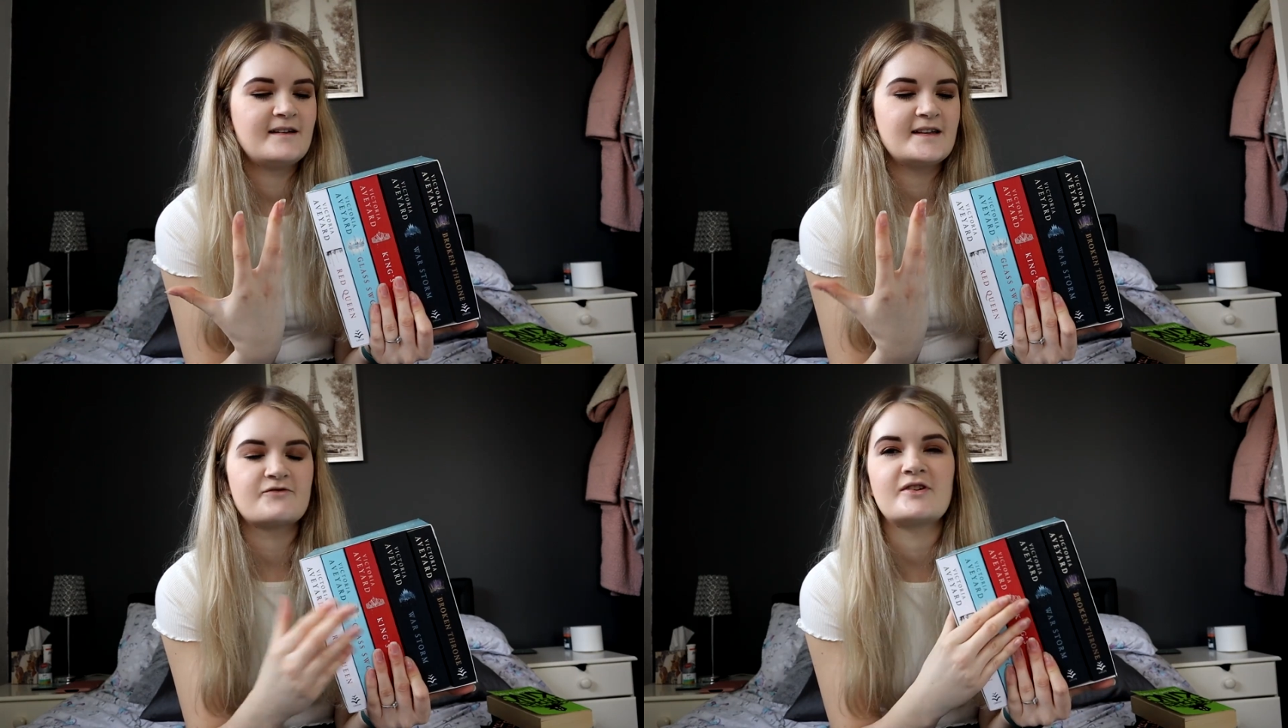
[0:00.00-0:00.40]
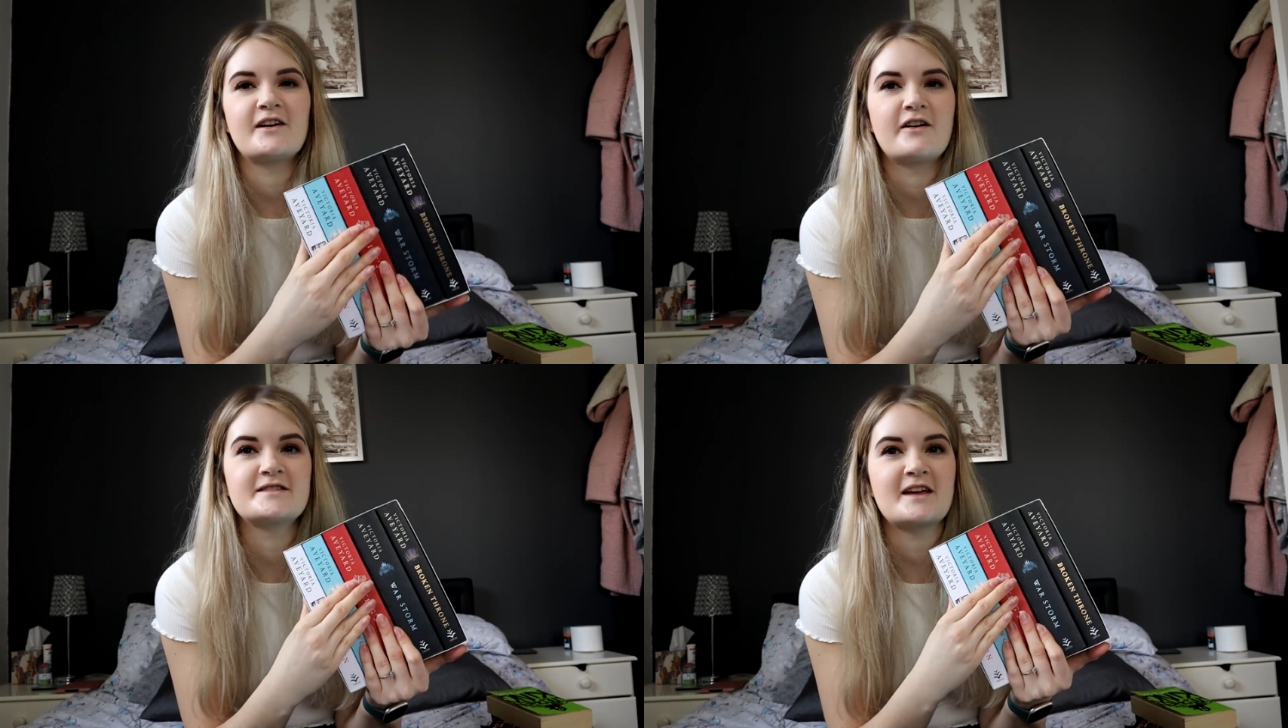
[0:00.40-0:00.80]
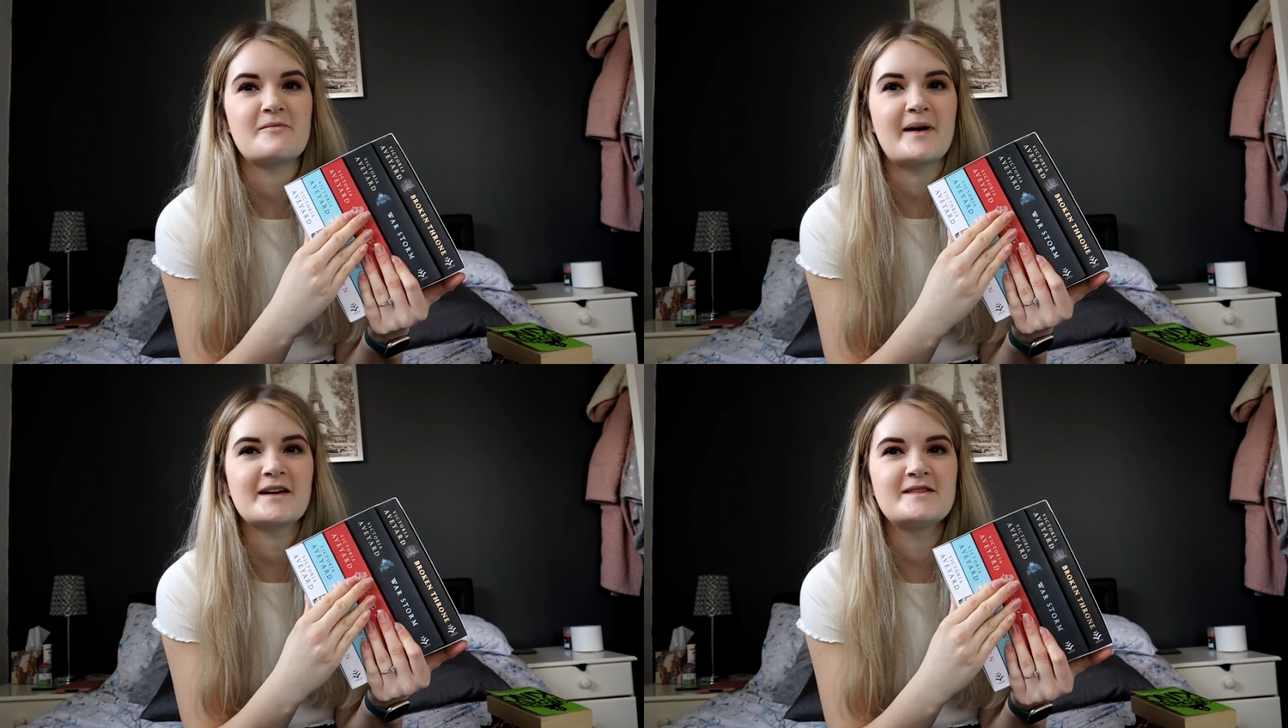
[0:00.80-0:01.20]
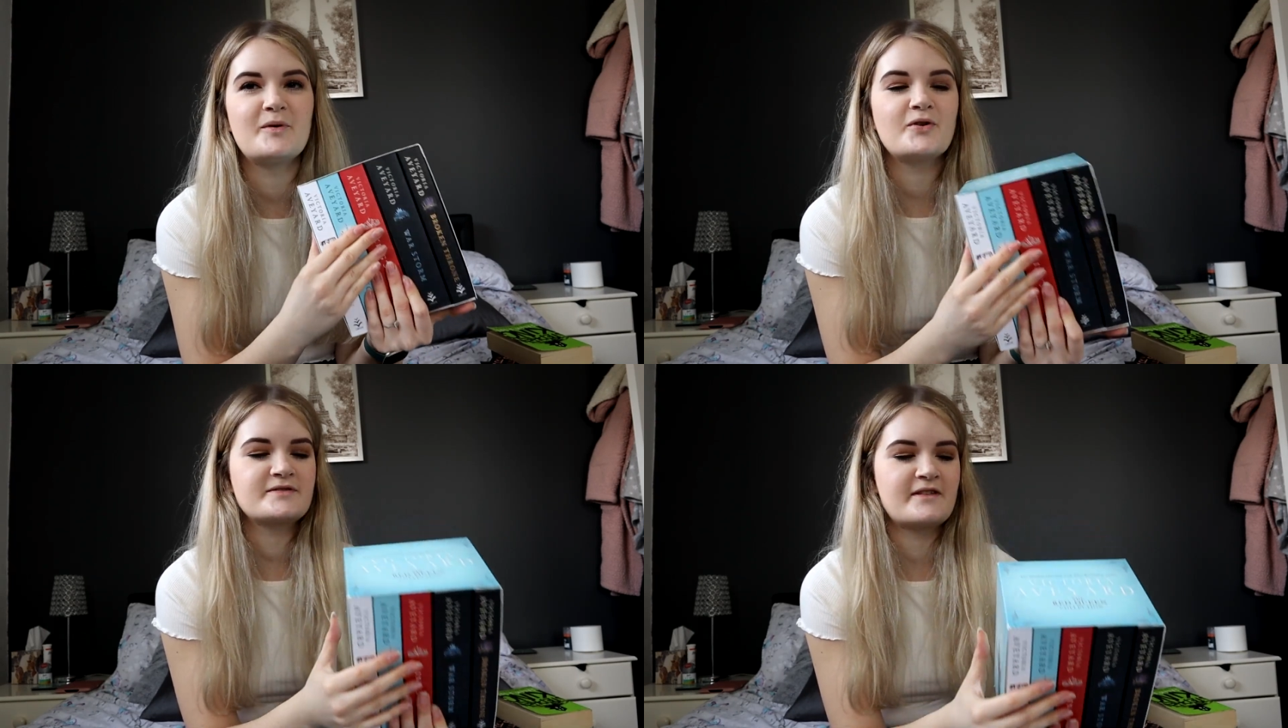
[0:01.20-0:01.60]
it's really hard to get them back in the
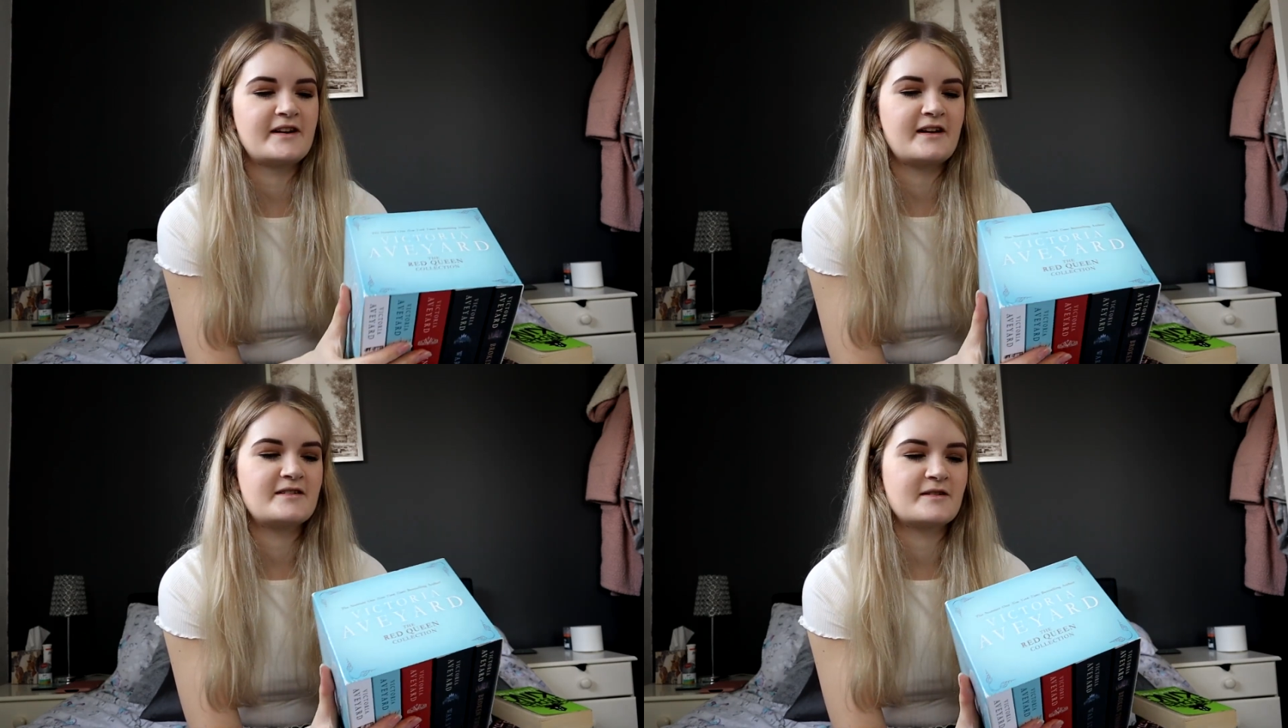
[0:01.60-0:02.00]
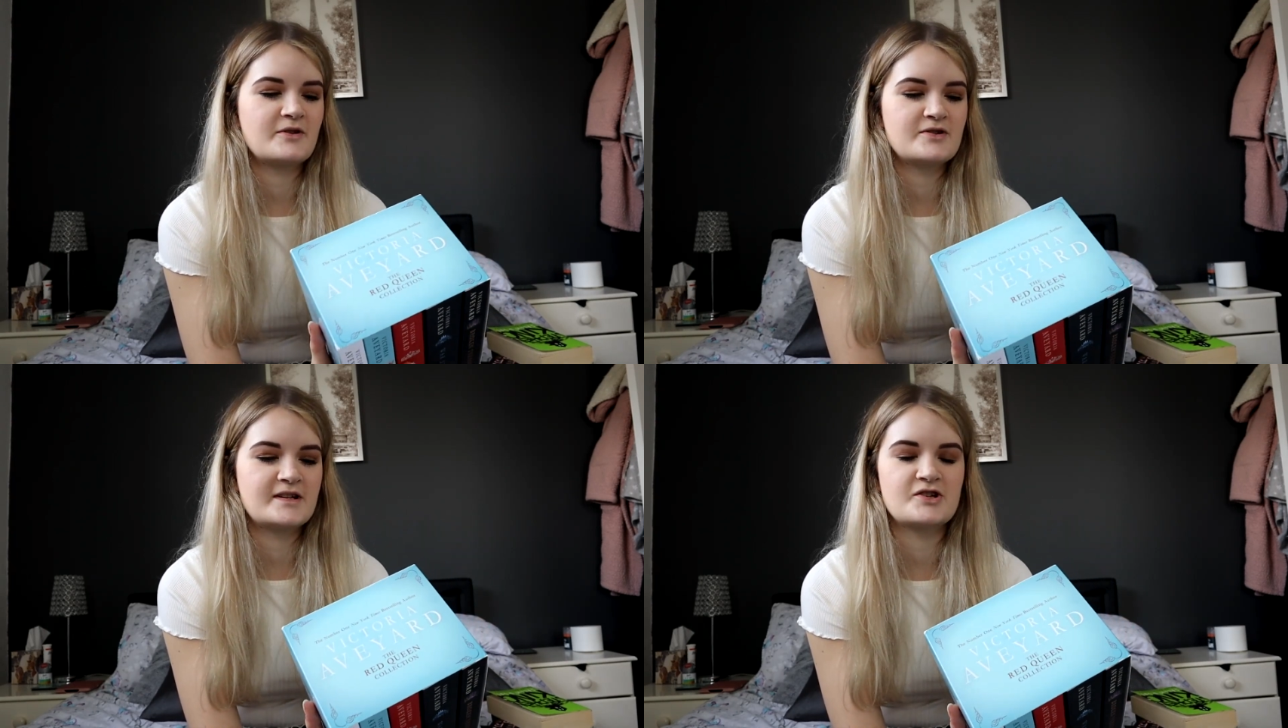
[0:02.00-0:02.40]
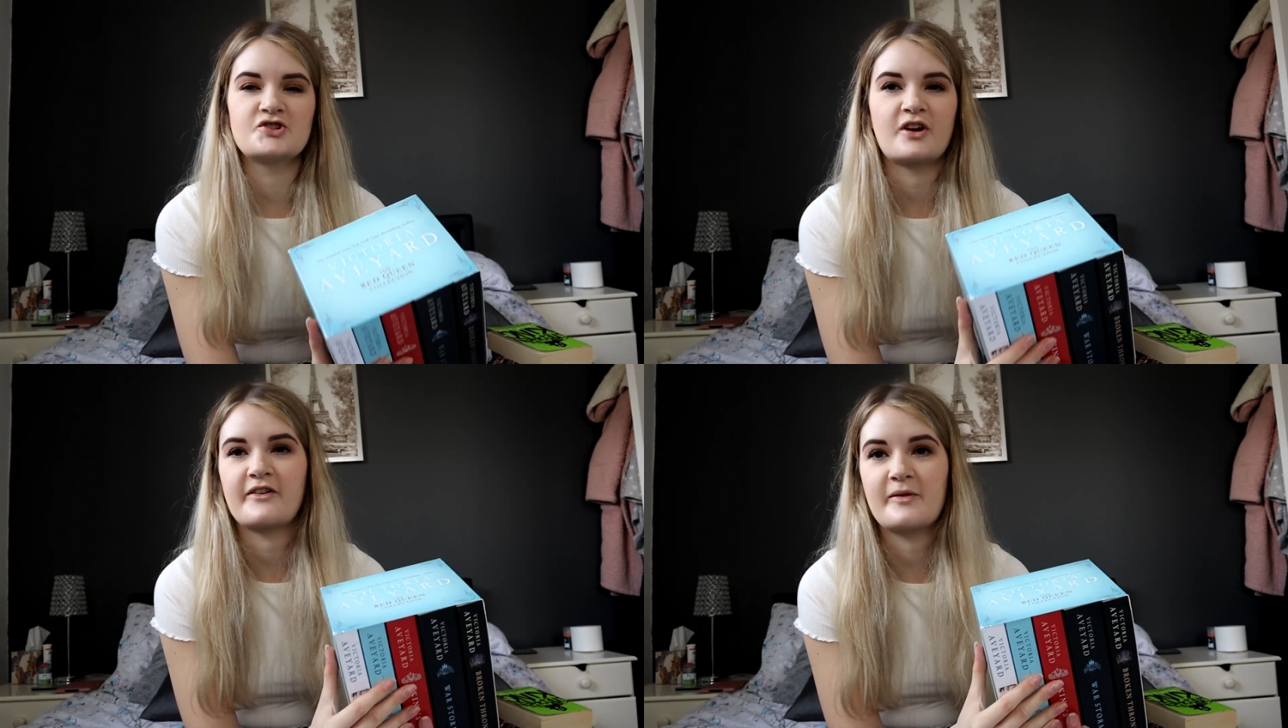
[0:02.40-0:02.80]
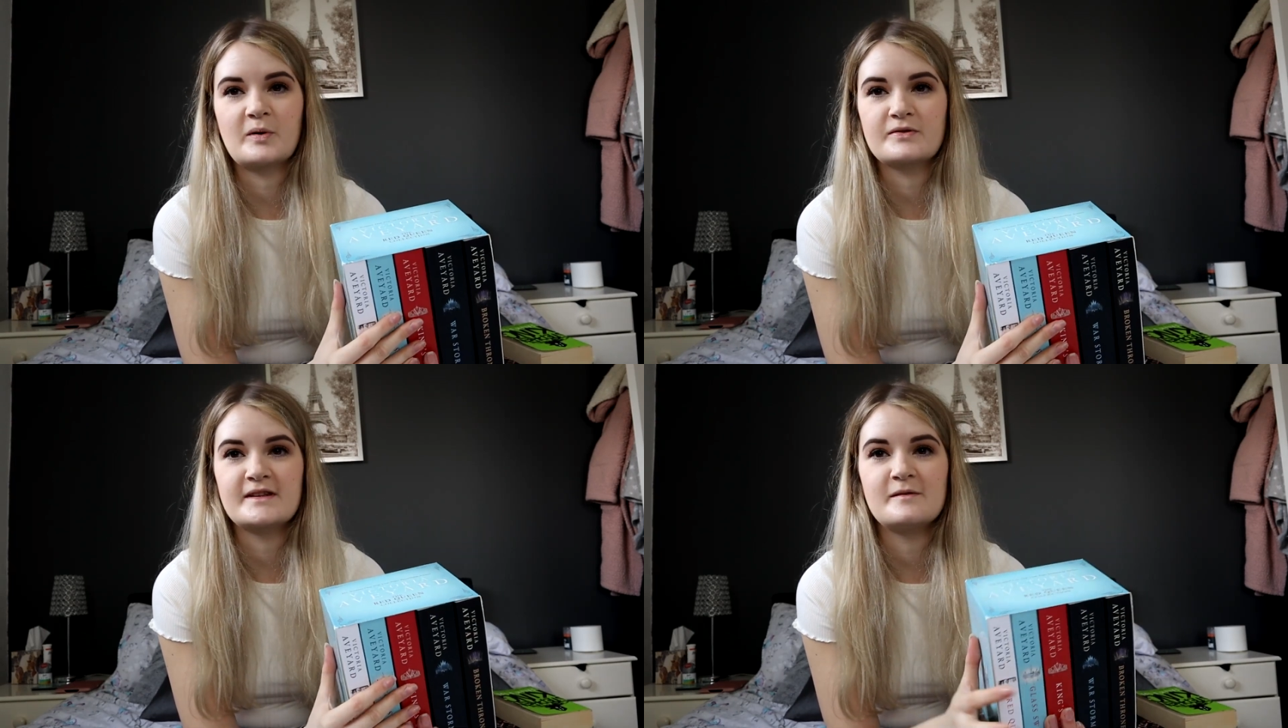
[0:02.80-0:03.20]
box, so then I end up usually just chucking the
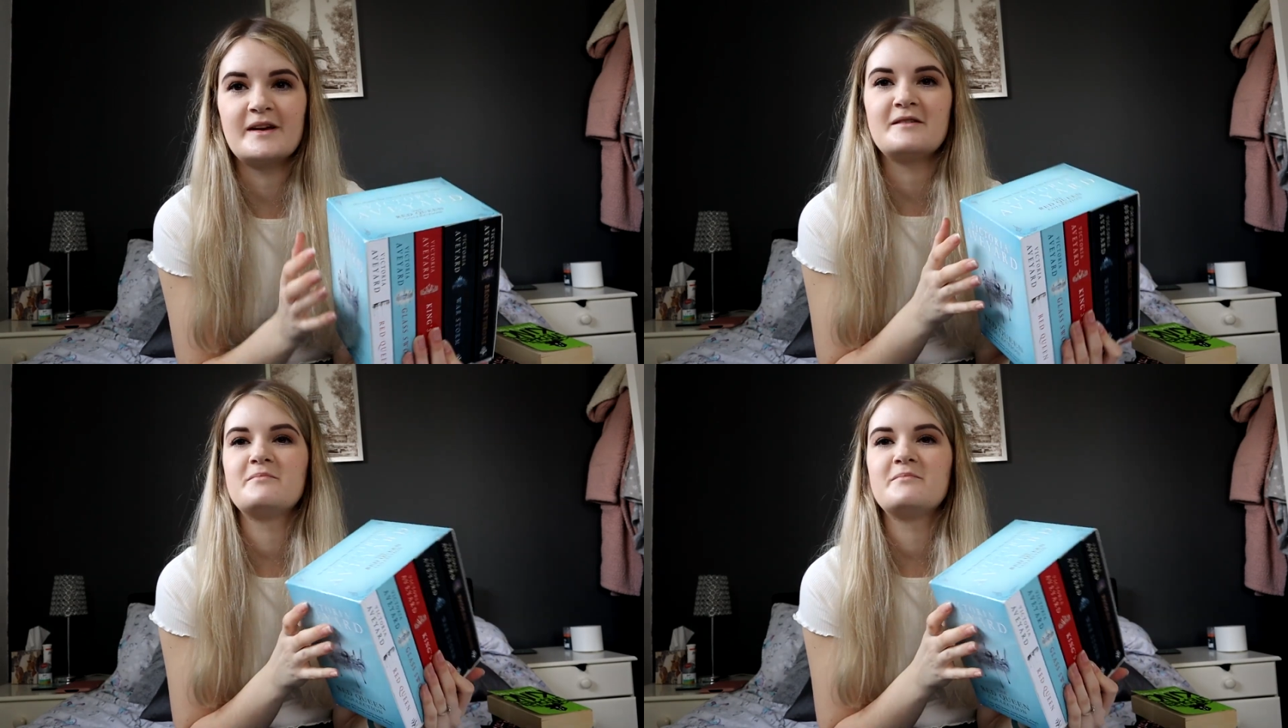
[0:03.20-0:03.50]
box in the bin.